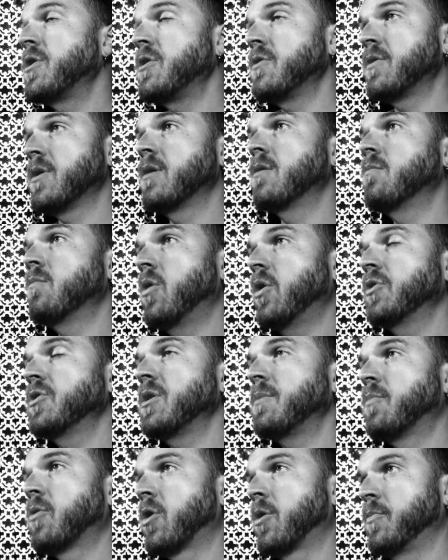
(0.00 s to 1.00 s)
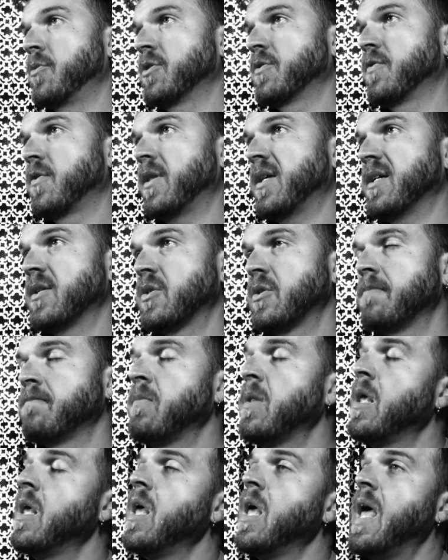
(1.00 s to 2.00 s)
You can multi-purpose for this,
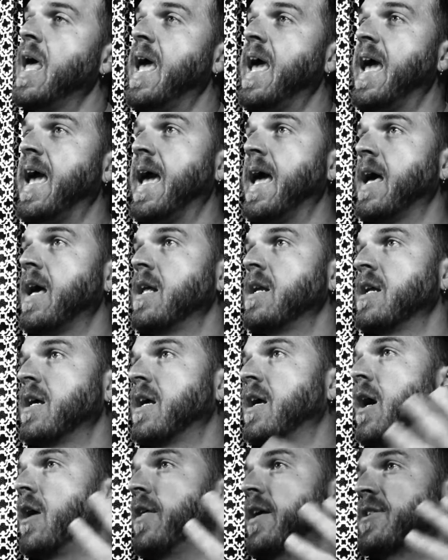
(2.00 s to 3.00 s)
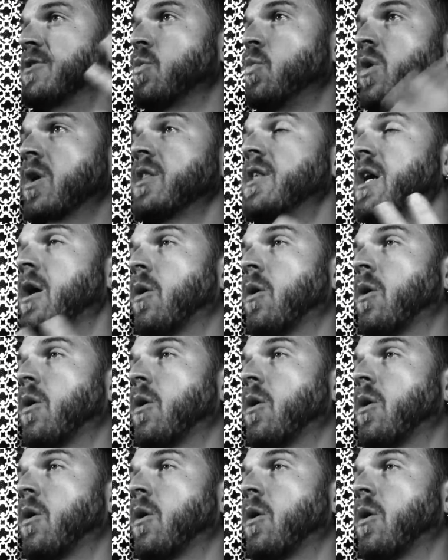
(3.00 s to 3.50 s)
and it's one of the